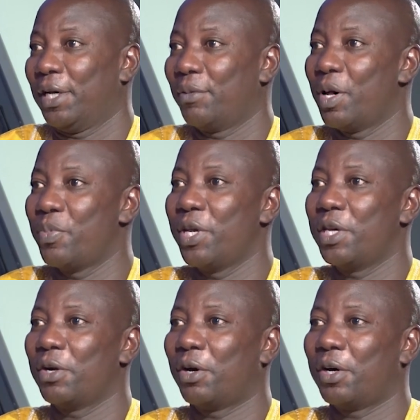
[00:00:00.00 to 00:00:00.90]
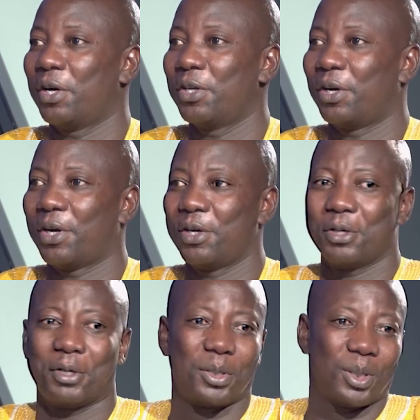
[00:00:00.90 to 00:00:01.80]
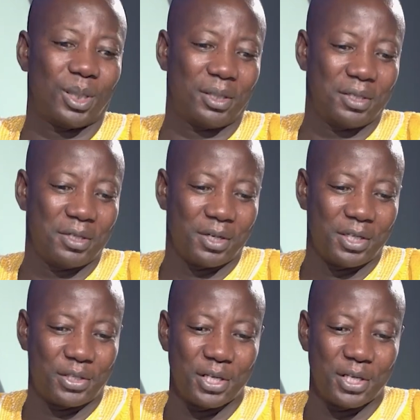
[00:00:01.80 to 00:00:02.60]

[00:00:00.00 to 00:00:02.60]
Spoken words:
Wow. Maybe your this